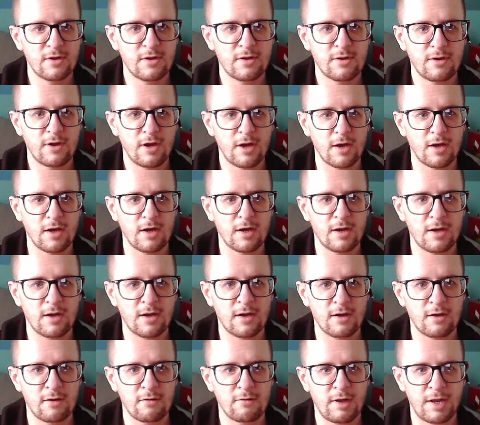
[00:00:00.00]

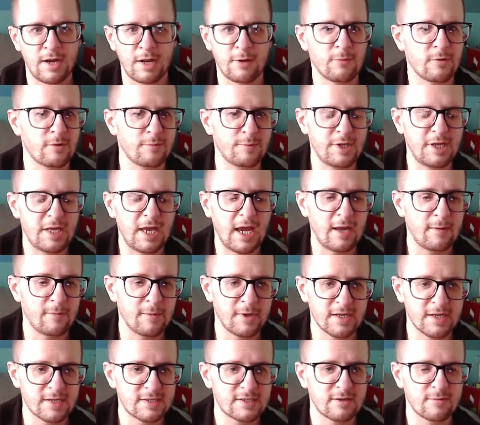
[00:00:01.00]
And I will be gaming
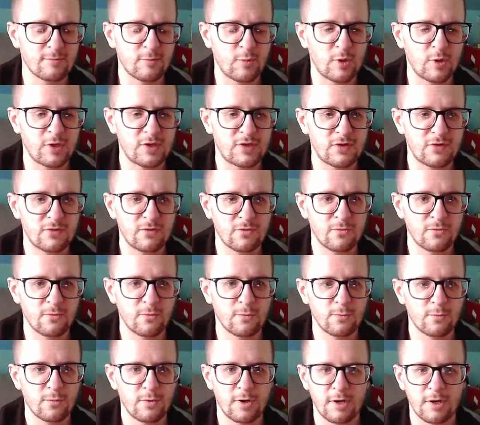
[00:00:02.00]
at some point too.
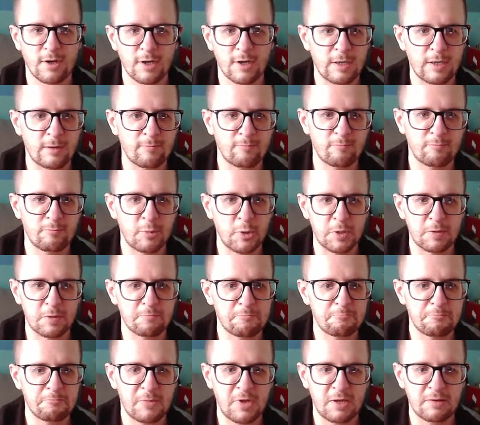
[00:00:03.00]
But
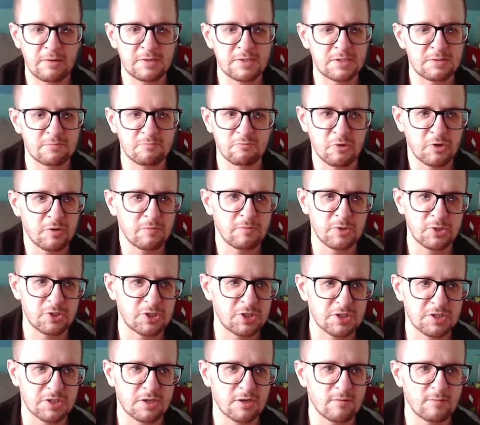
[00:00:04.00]
yeah, this is pretty much
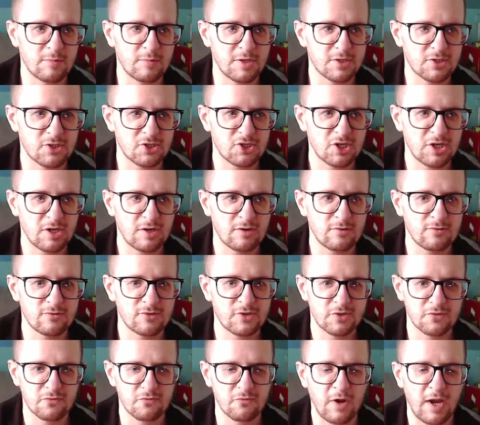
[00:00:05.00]
just going to be this channel.
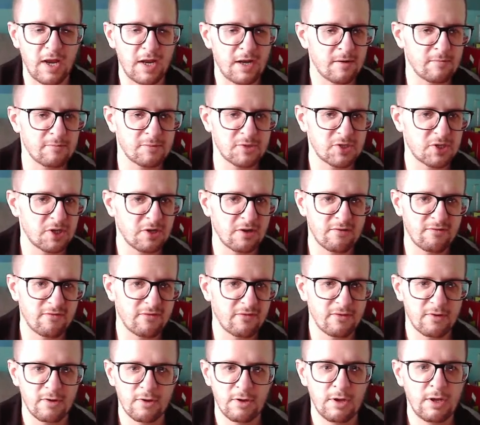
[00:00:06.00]
Just random stuff.
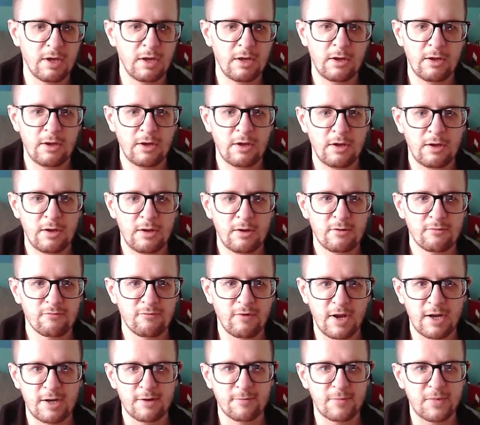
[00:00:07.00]

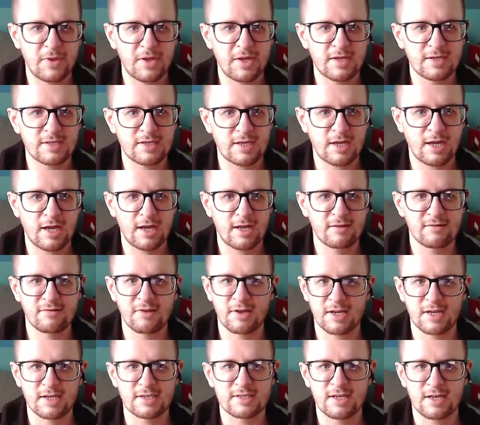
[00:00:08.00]
Random things. I got,
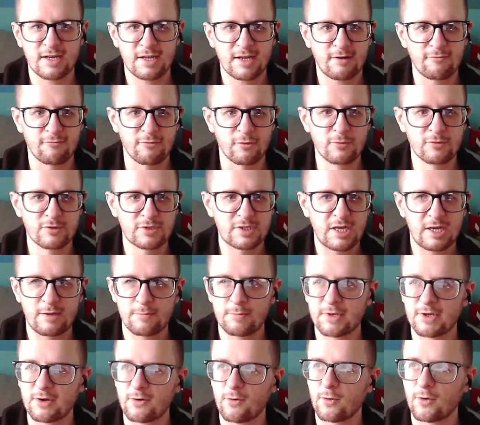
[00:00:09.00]
like I said, I got RuneScape in
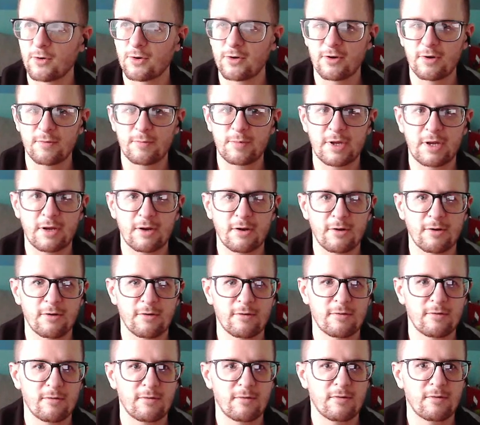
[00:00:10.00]
the corner up here.
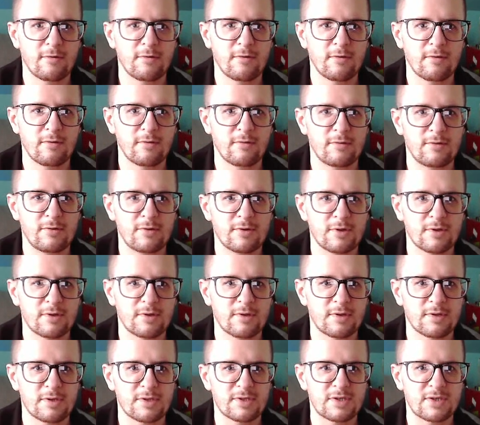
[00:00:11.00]
You
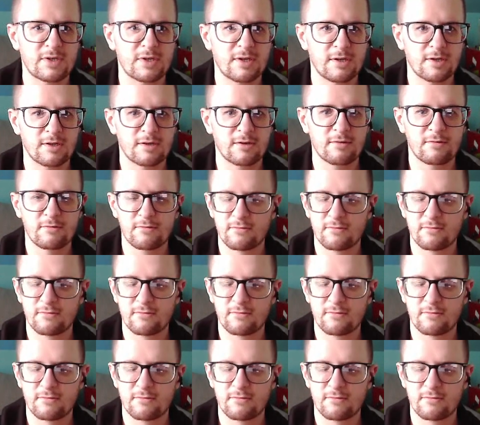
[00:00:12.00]
can see it.